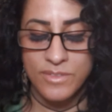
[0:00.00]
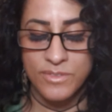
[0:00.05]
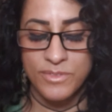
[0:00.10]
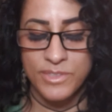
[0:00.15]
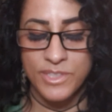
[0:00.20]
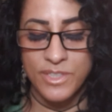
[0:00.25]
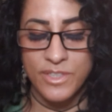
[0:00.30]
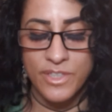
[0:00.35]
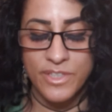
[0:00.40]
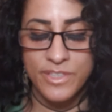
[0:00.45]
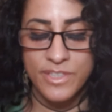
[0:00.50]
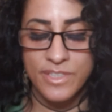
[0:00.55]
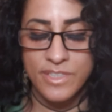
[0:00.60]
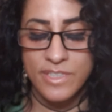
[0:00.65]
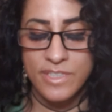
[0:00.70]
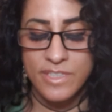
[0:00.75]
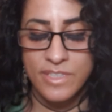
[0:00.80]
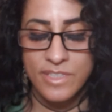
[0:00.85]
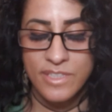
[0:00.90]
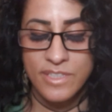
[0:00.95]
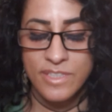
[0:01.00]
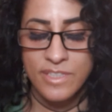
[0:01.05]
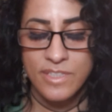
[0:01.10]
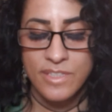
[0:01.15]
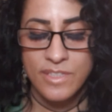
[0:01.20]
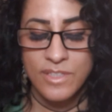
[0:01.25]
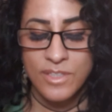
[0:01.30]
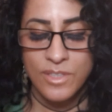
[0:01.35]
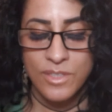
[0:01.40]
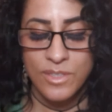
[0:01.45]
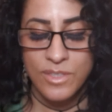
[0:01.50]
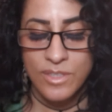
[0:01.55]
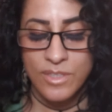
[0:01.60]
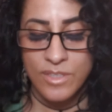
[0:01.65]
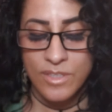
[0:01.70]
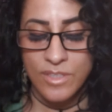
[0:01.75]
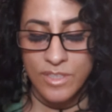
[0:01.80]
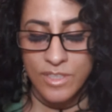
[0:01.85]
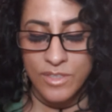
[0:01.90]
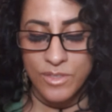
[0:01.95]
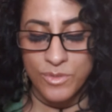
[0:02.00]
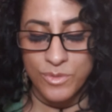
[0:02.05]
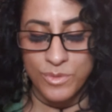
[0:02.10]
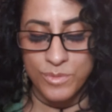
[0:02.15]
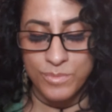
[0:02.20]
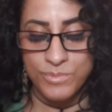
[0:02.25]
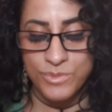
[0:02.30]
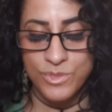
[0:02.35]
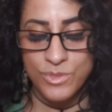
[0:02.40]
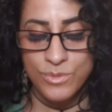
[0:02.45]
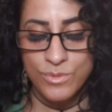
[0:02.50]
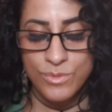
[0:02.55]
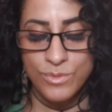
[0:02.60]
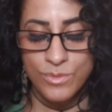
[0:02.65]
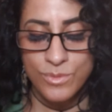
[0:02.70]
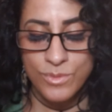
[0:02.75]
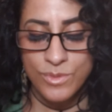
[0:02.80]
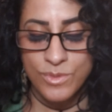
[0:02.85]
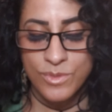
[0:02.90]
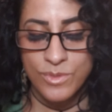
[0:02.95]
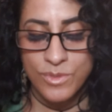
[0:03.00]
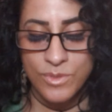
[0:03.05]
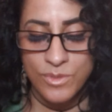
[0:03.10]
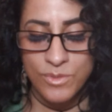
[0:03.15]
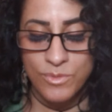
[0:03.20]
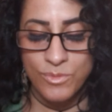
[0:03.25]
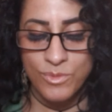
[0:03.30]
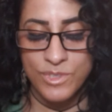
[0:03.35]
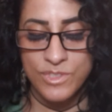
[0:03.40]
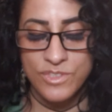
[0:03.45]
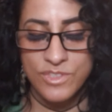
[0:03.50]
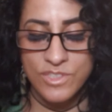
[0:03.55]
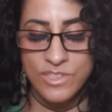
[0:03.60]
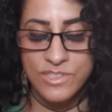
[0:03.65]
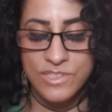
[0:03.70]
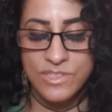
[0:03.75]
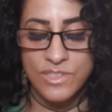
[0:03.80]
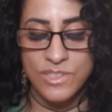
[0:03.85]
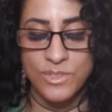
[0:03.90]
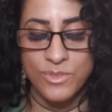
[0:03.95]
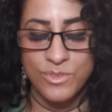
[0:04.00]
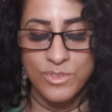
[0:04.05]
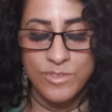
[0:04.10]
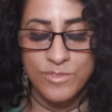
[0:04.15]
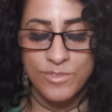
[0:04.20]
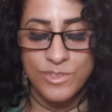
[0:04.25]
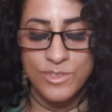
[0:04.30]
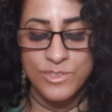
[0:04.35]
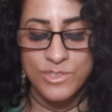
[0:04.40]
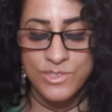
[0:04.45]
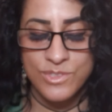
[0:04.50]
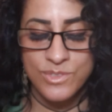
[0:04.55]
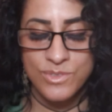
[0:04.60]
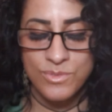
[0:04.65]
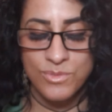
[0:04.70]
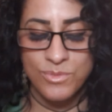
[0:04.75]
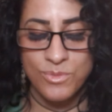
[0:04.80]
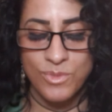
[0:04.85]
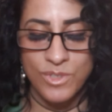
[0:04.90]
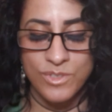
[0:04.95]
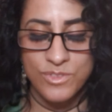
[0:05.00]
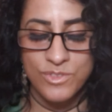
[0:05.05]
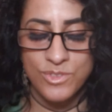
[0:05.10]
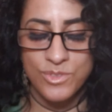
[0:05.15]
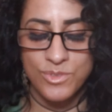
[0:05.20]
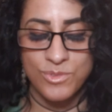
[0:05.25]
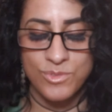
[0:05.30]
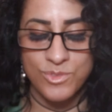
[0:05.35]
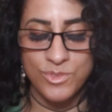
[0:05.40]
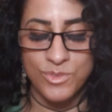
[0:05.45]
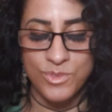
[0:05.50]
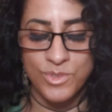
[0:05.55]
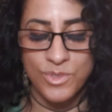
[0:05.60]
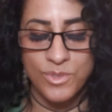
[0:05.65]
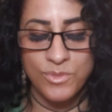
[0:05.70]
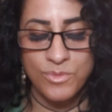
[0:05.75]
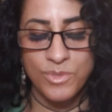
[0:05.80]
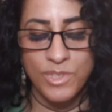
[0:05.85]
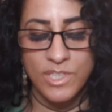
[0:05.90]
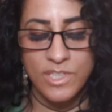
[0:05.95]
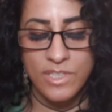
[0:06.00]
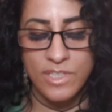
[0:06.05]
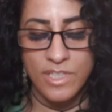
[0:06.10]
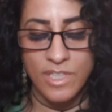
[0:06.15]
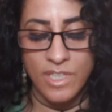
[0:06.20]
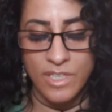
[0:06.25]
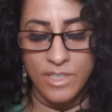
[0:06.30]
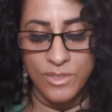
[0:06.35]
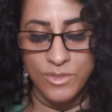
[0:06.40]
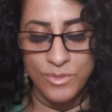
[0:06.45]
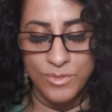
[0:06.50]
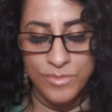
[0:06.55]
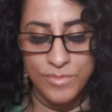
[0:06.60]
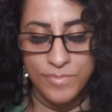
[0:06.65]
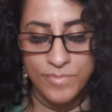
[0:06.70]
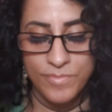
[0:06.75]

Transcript: Regarding group 2, what does the universe want you to know right now?